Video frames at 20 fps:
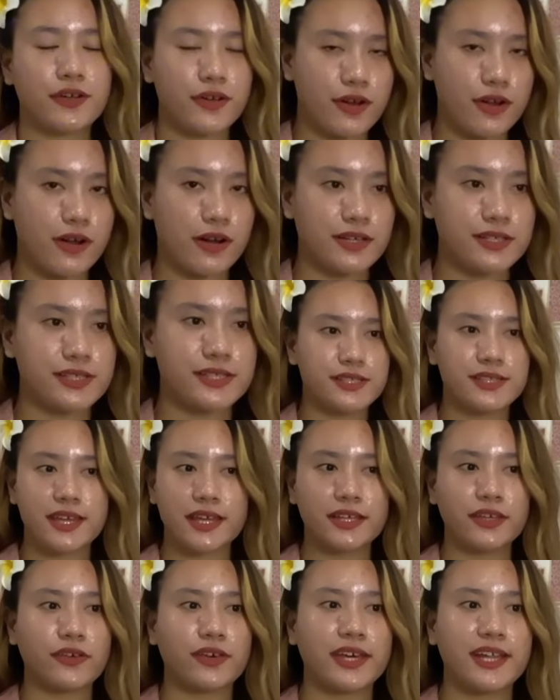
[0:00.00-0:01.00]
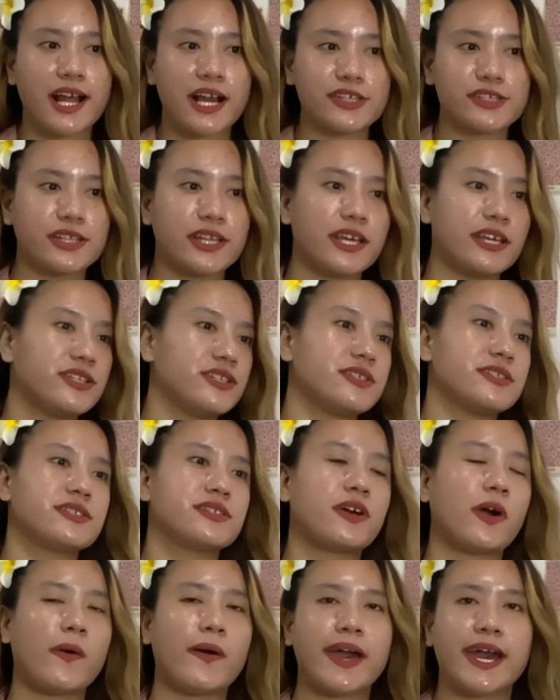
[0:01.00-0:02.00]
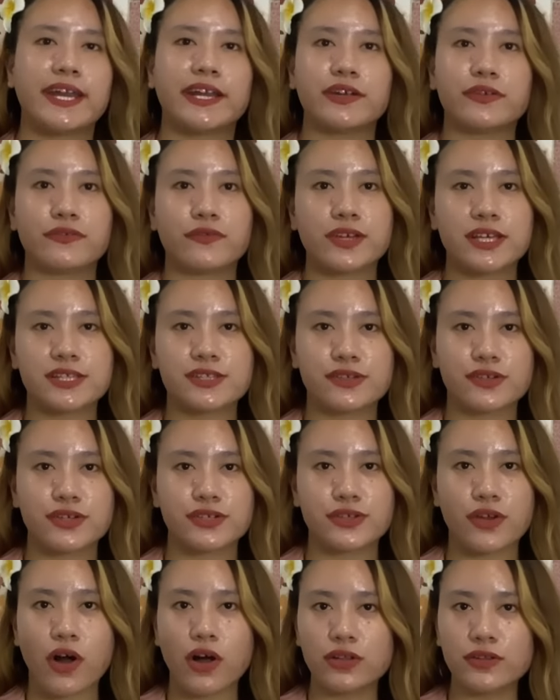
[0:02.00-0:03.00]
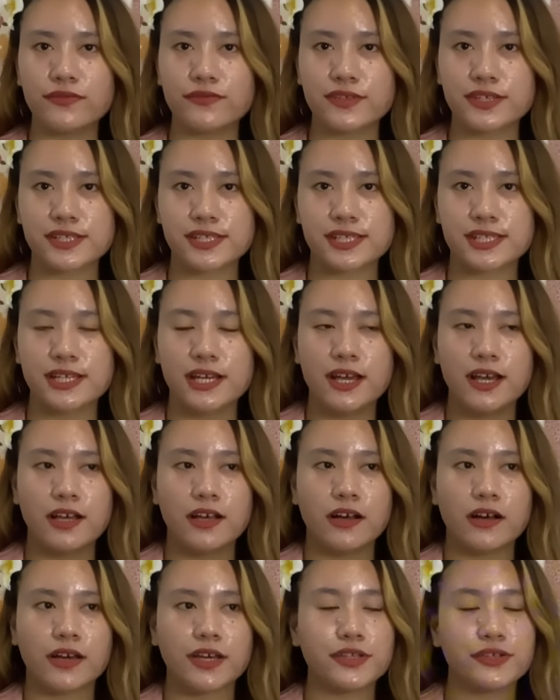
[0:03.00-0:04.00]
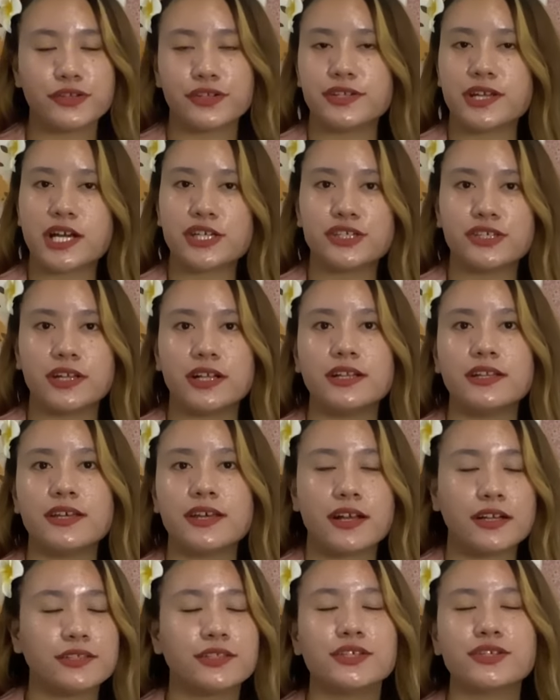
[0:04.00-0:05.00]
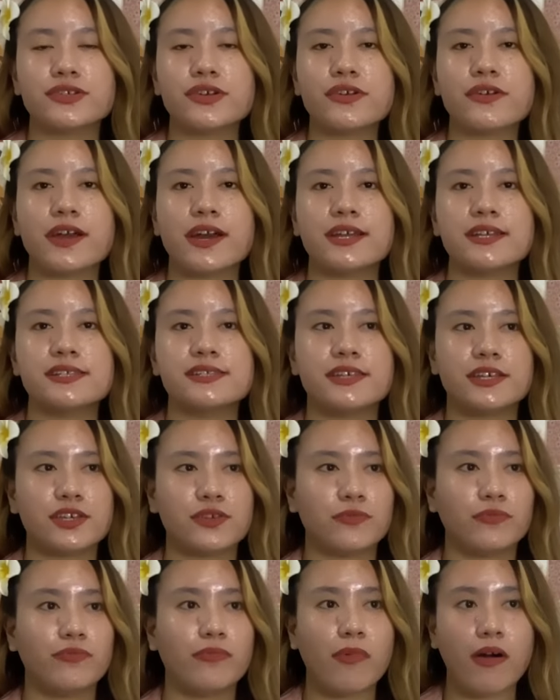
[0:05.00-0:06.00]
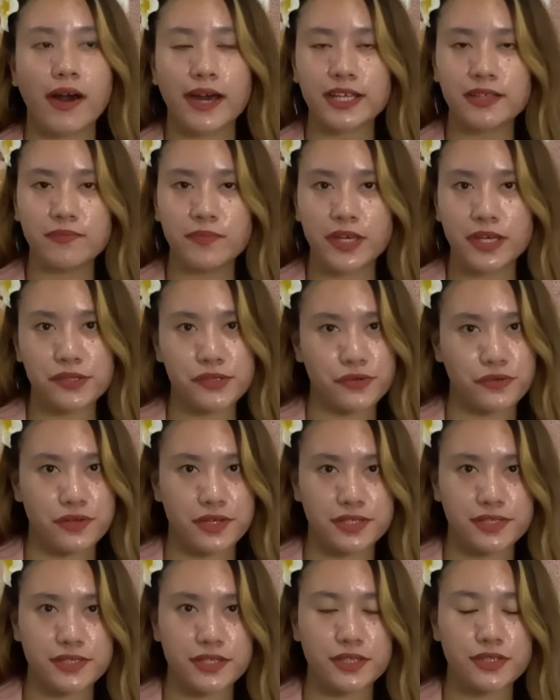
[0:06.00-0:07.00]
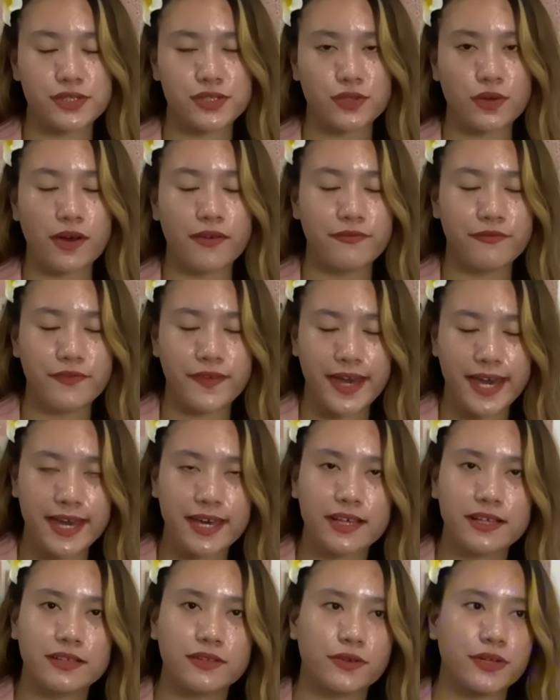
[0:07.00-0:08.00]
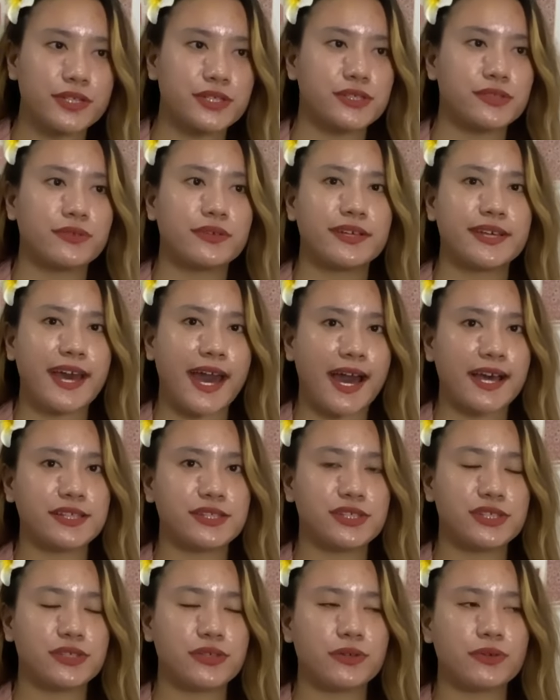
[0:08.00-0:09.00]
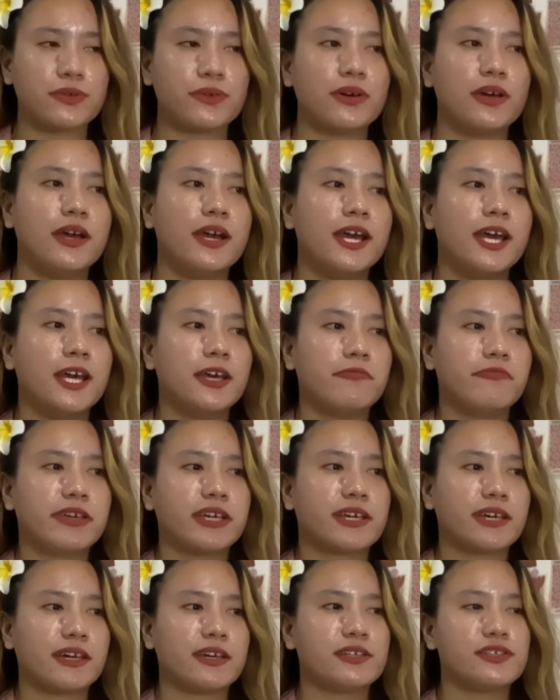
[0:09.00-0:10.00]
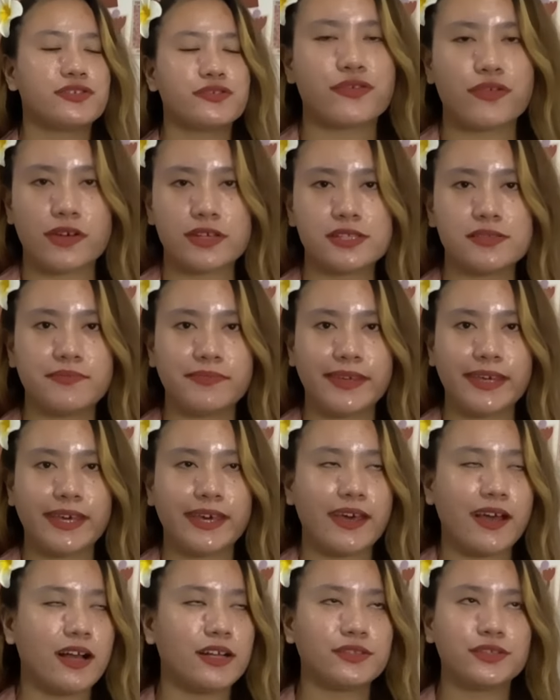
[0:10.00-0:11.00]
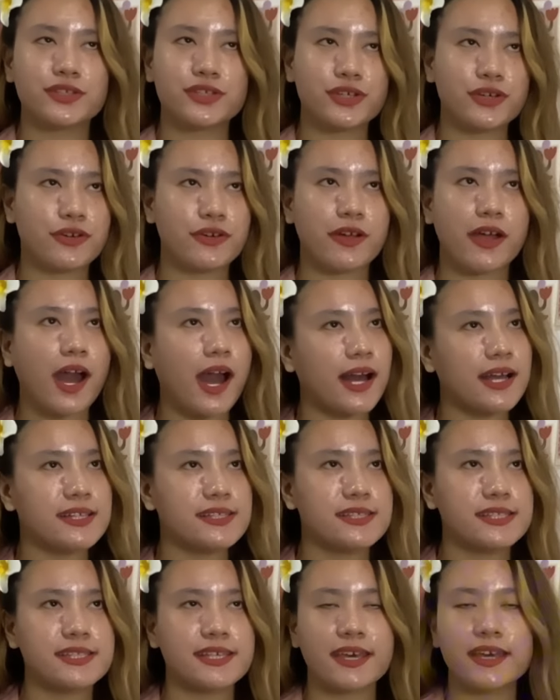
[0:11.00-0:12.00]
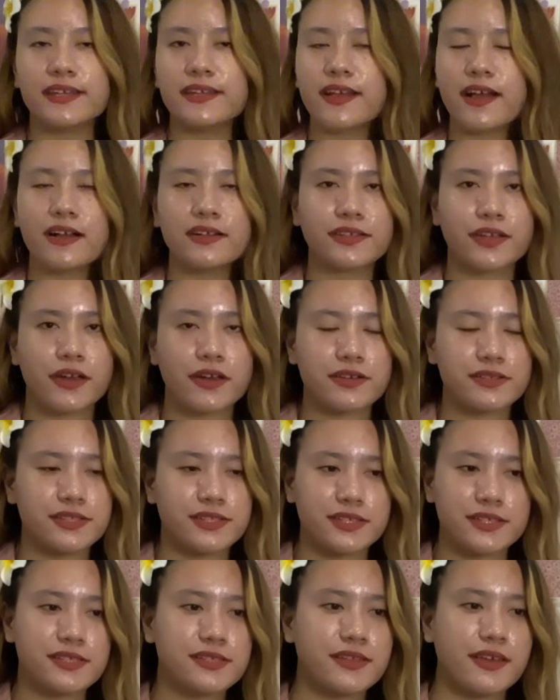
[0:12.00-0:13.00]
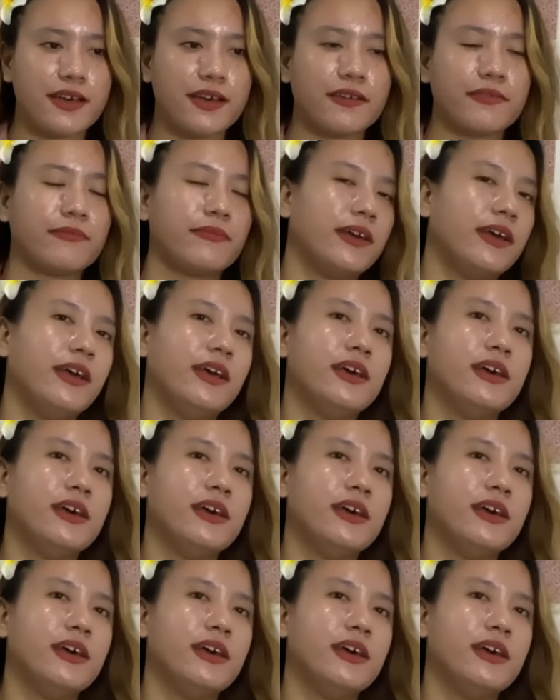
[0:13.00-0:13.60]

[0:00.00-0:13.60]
Cross. Then you can actually just go ahead and research all of this international health insurance that you might be interested to avail or to get to, because trust me, health insurance and healthcare system,